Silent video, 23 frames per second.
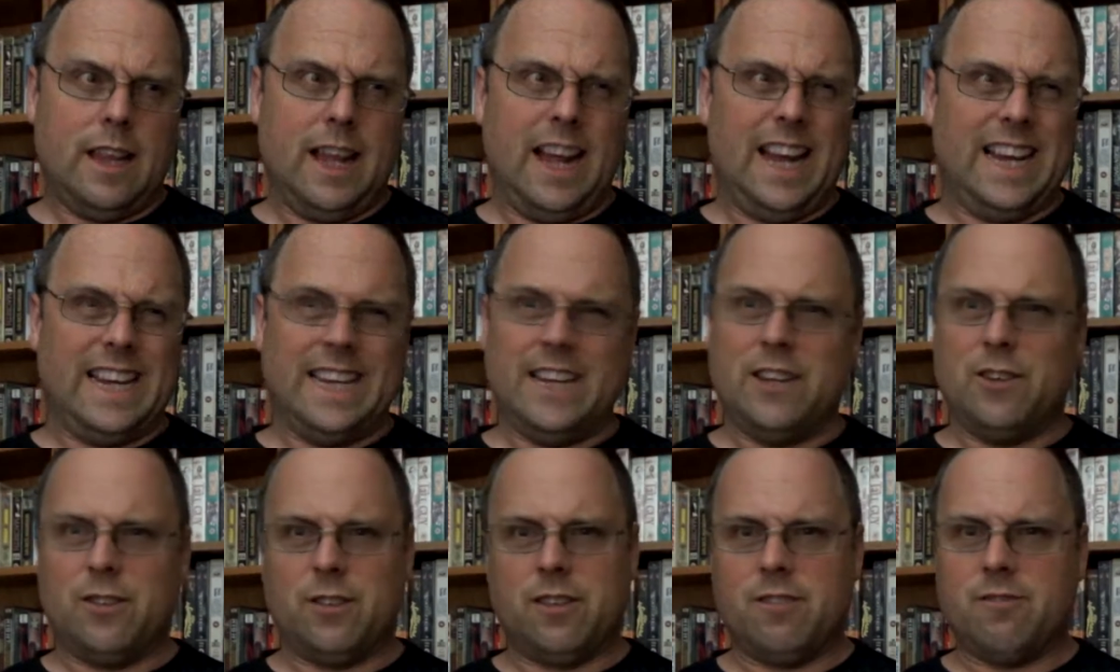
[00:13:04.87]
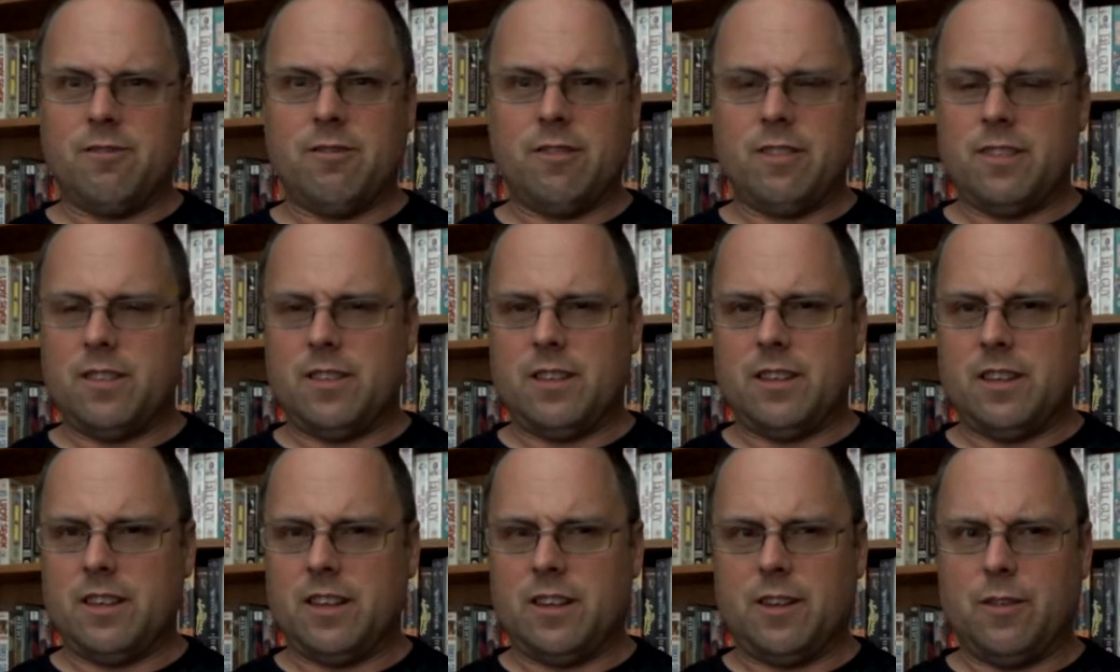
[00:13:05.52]
any other
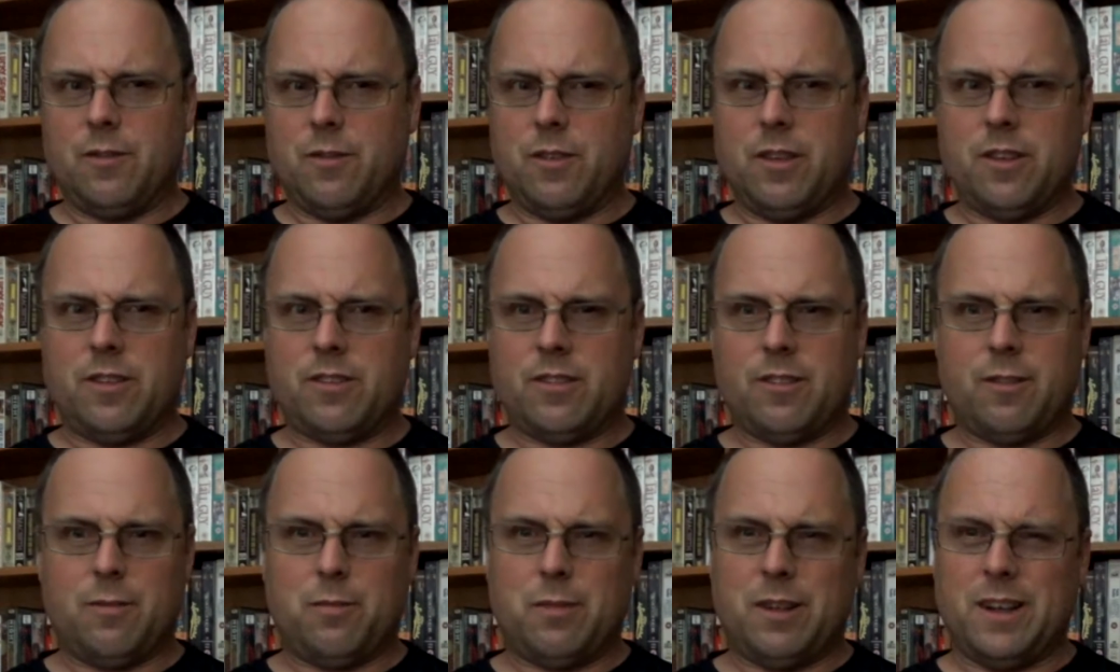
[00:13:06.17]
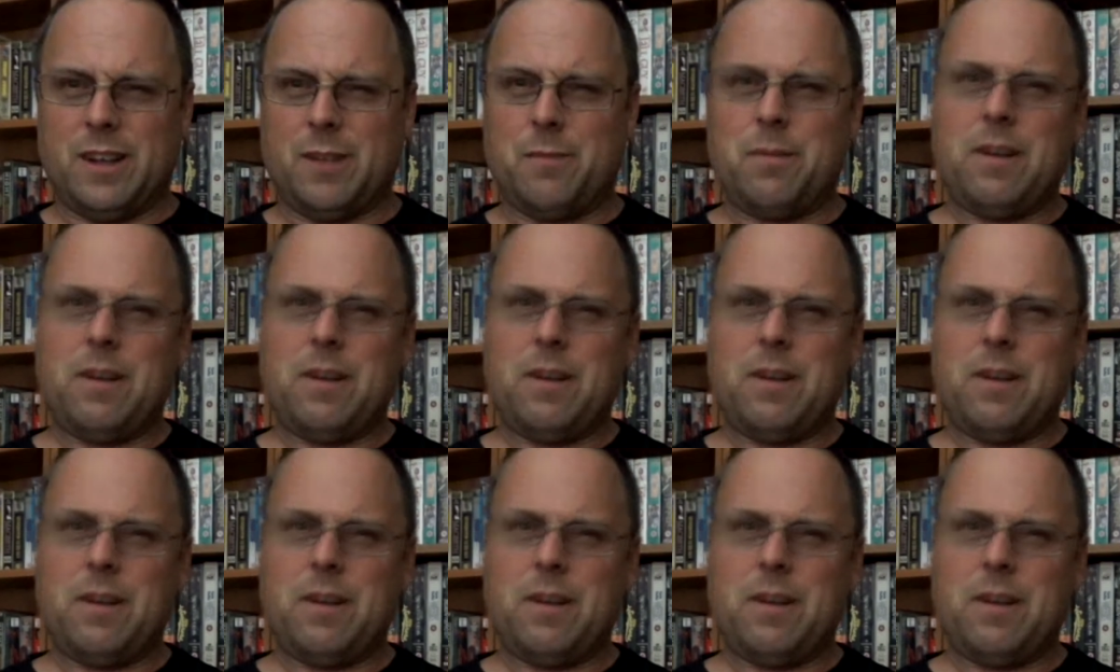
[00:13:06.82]
conversions I've played.